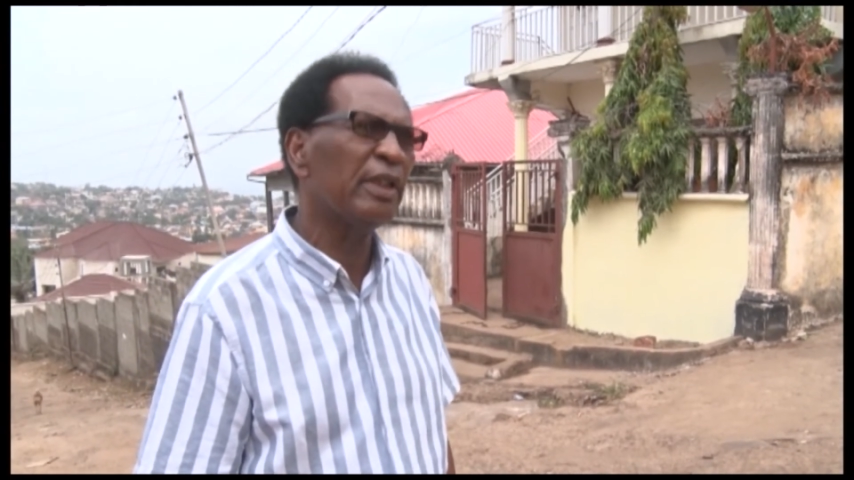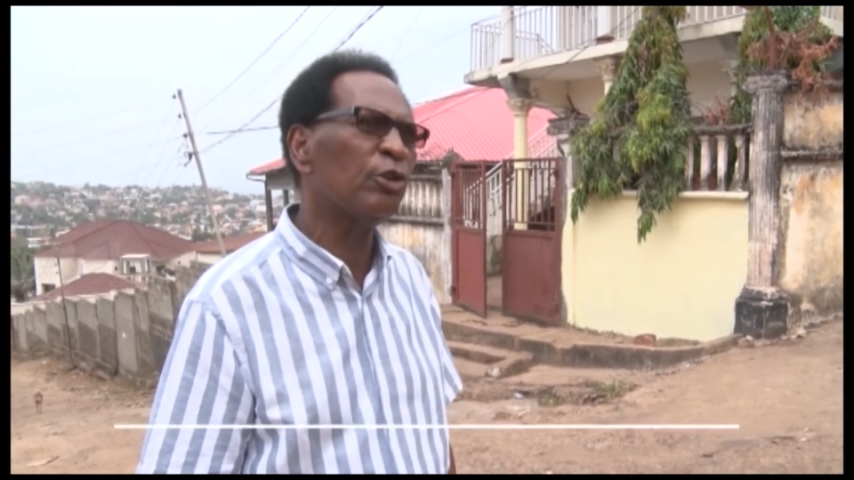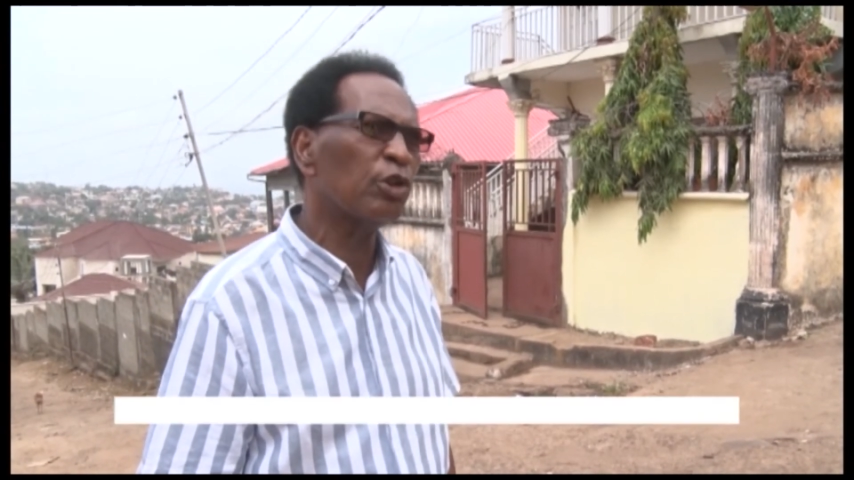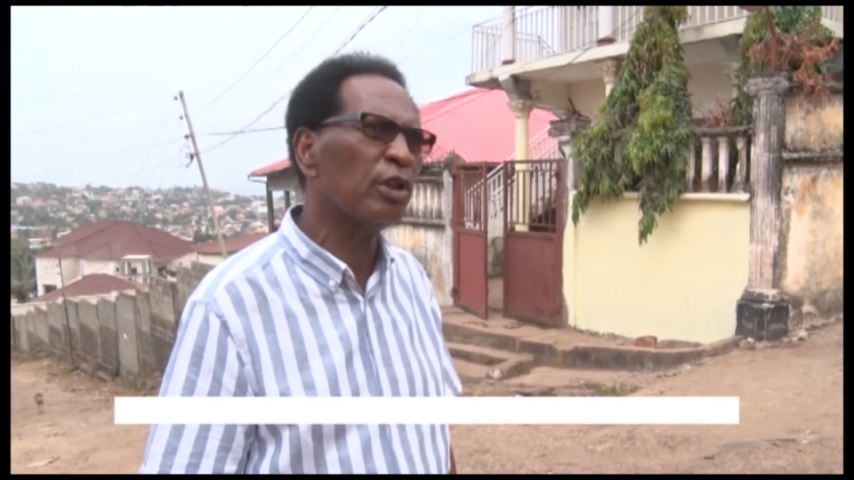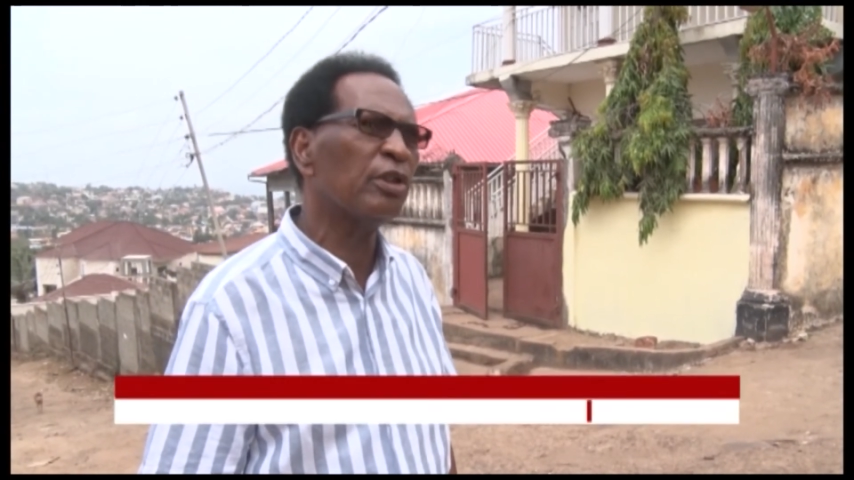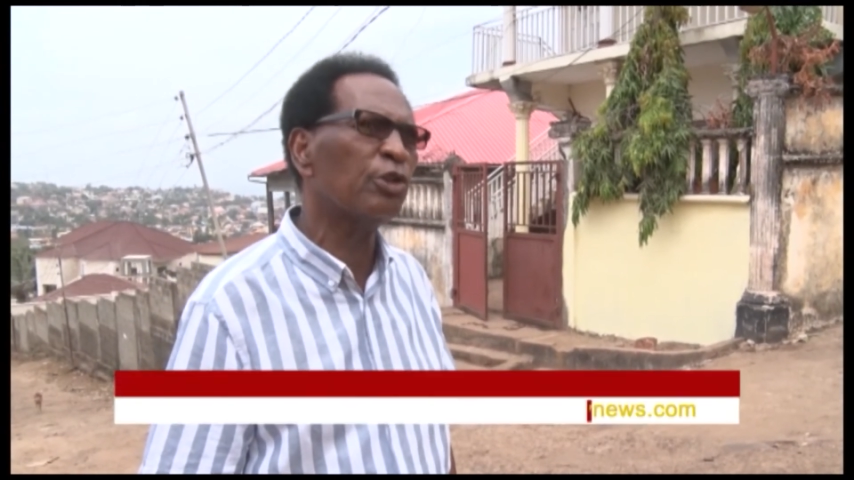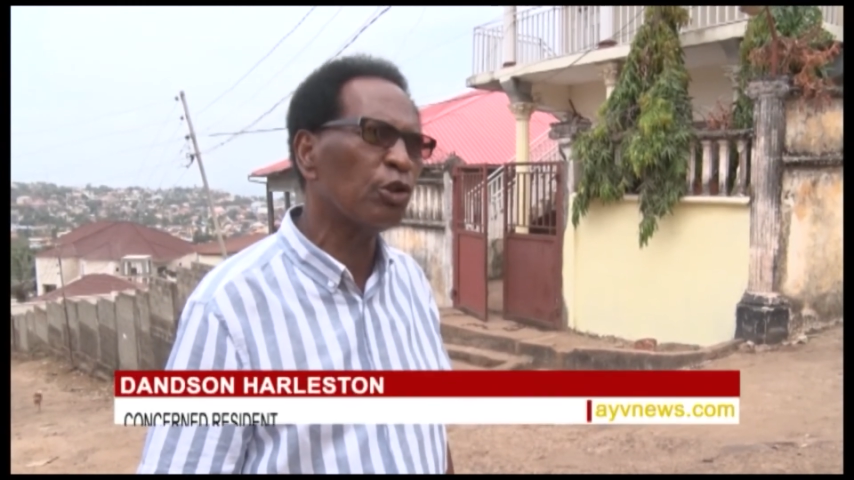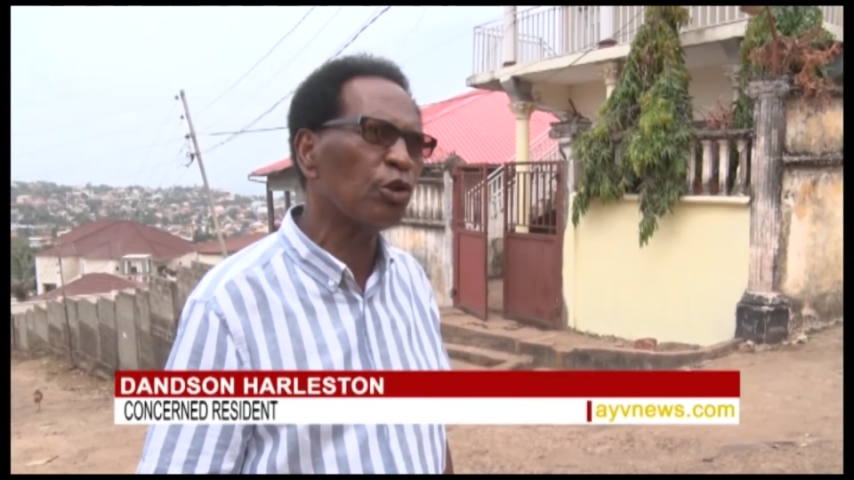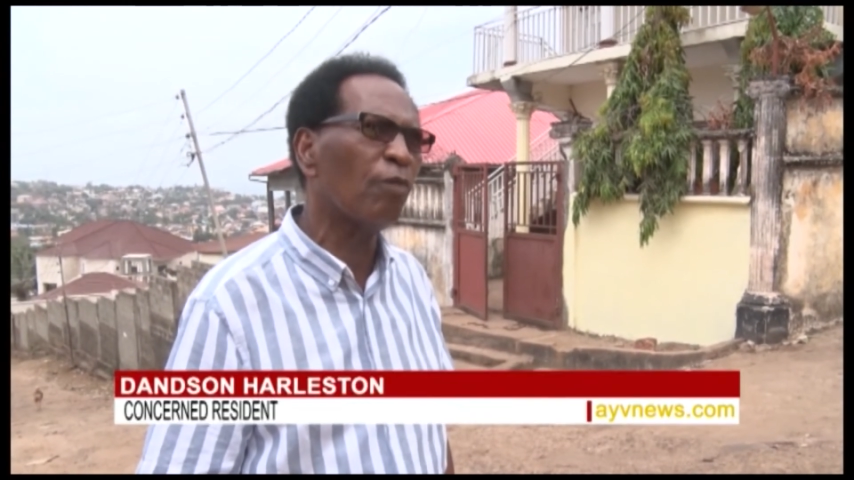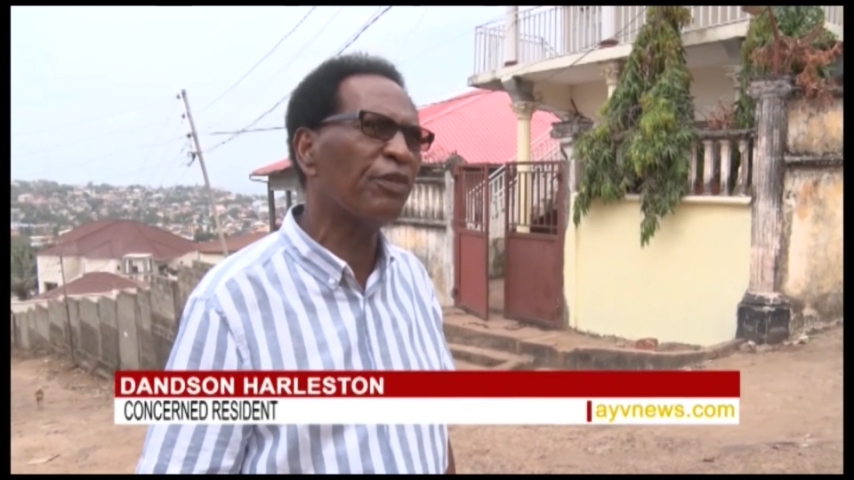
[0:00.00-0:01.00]
The
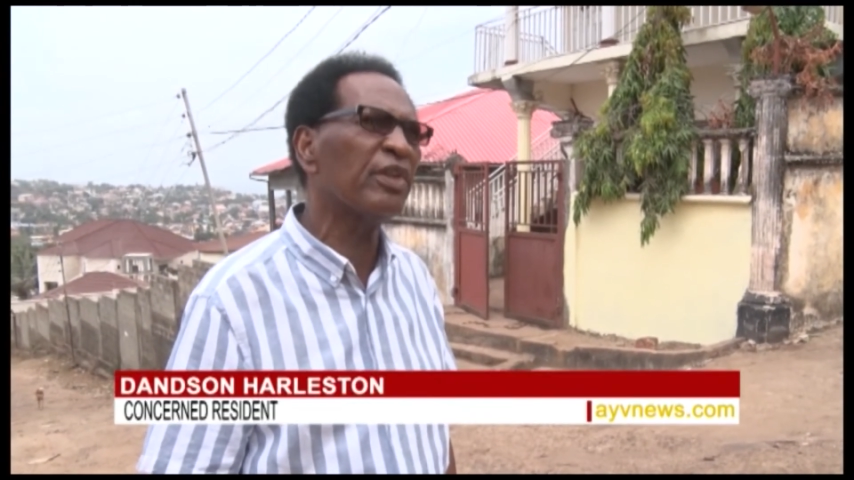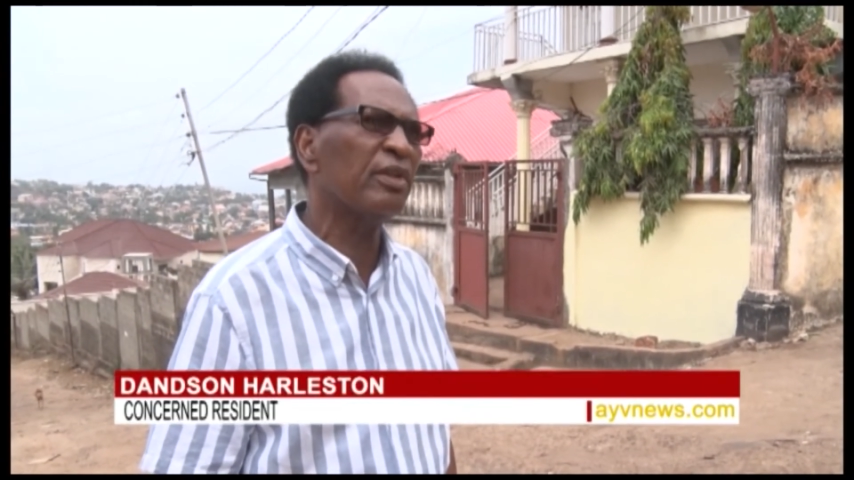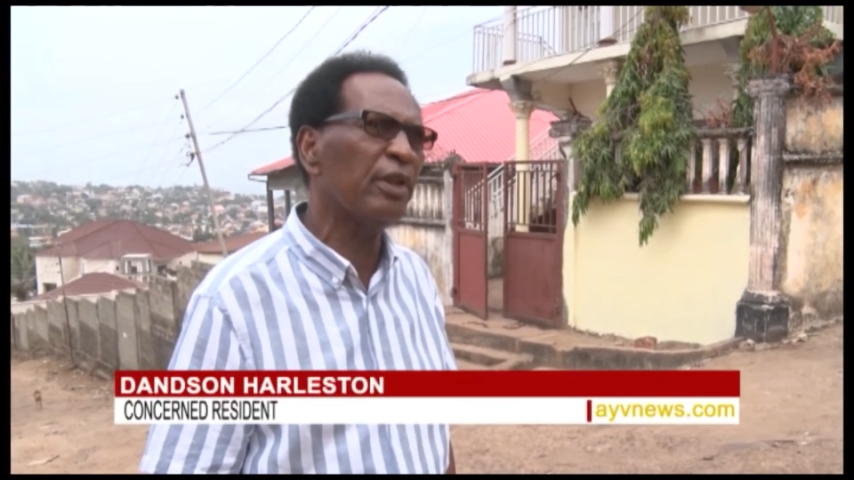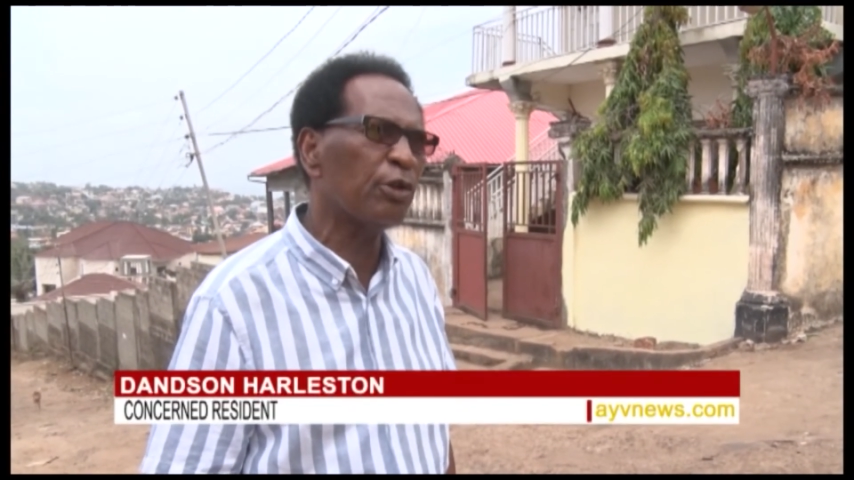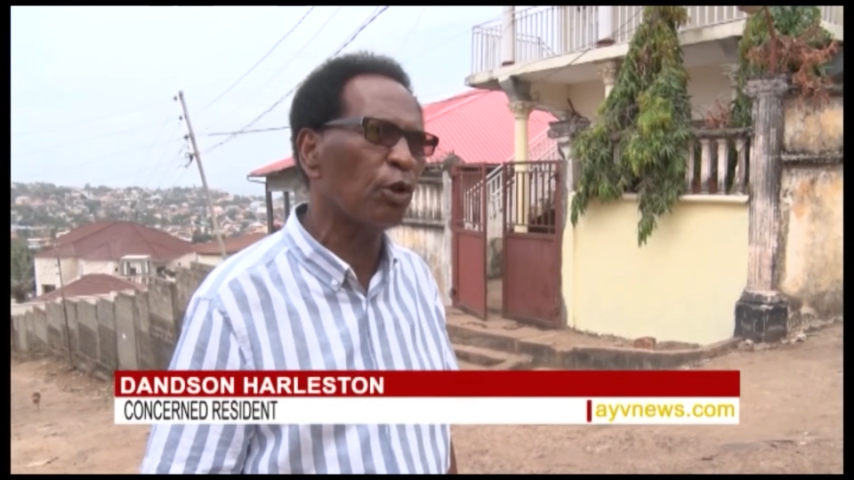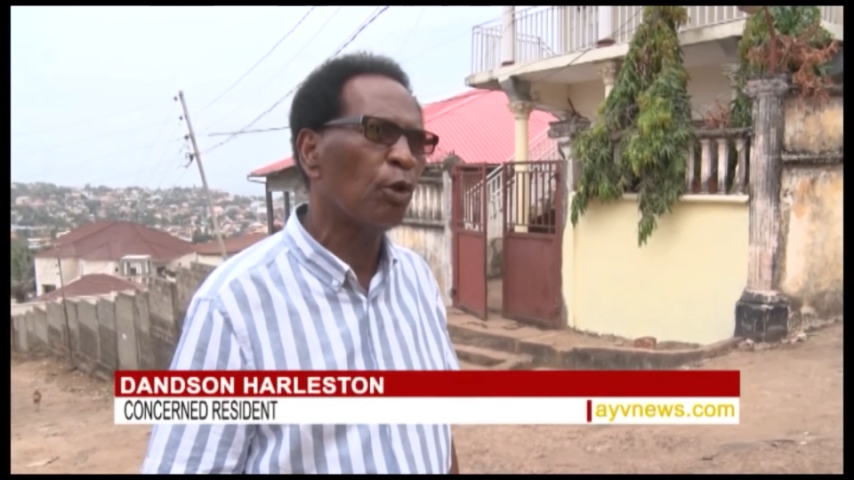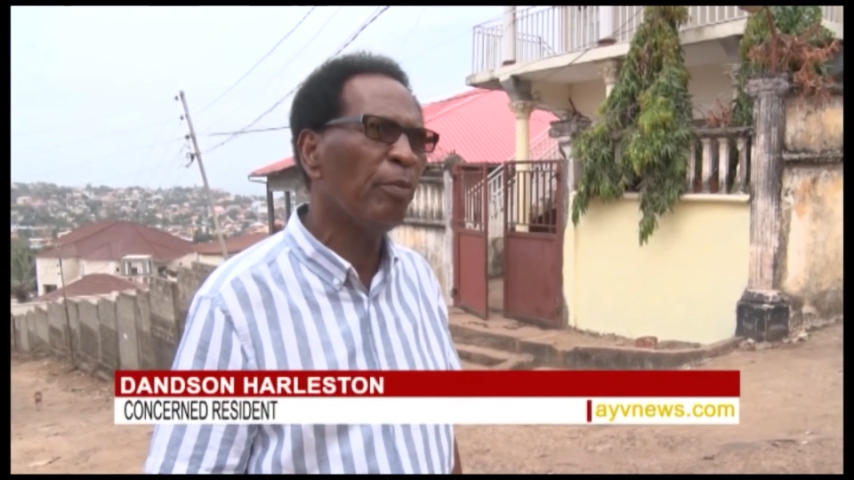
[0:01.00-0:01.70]
church of this nature,